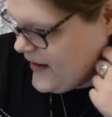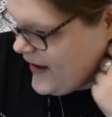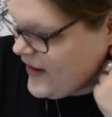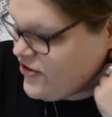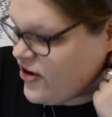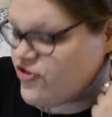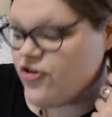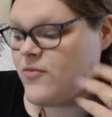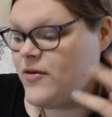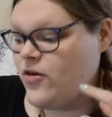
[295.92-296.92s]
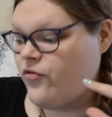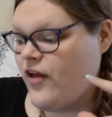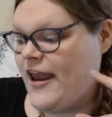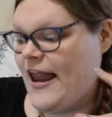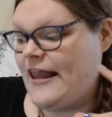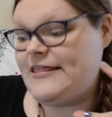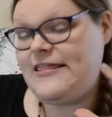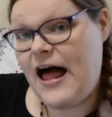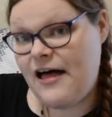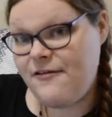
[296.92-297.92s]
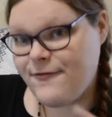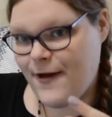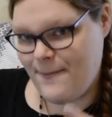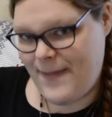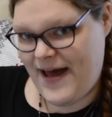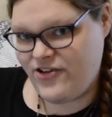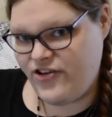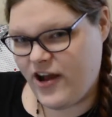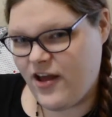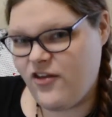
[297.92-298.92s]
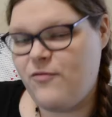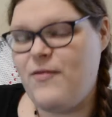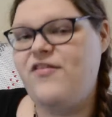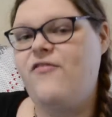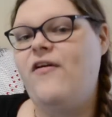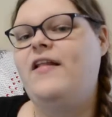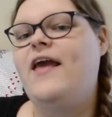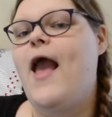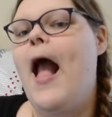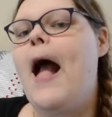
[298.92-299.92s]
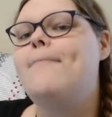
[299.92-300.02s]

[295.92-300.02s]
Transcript: then ginger can be used in love magic, specifically